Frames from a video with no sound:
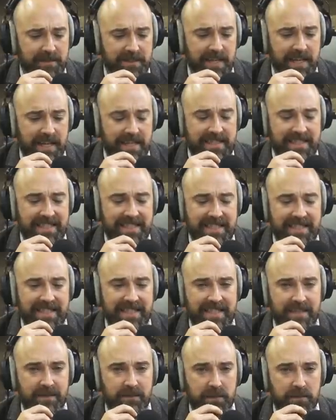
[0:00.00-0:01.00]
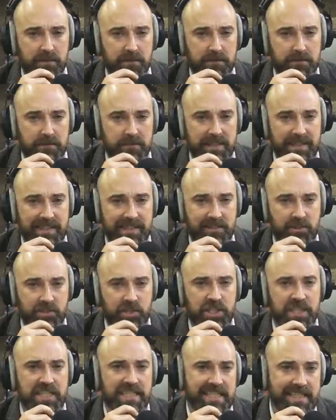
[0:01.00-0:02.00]
It didn't leave you feeling
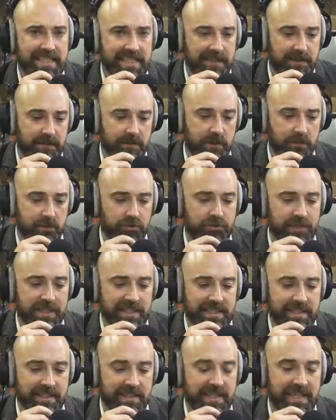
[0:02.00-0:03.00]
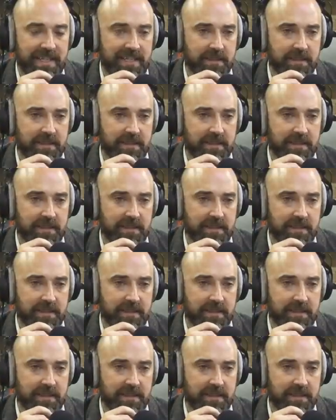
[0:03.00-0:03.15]
cheated out of your credit at the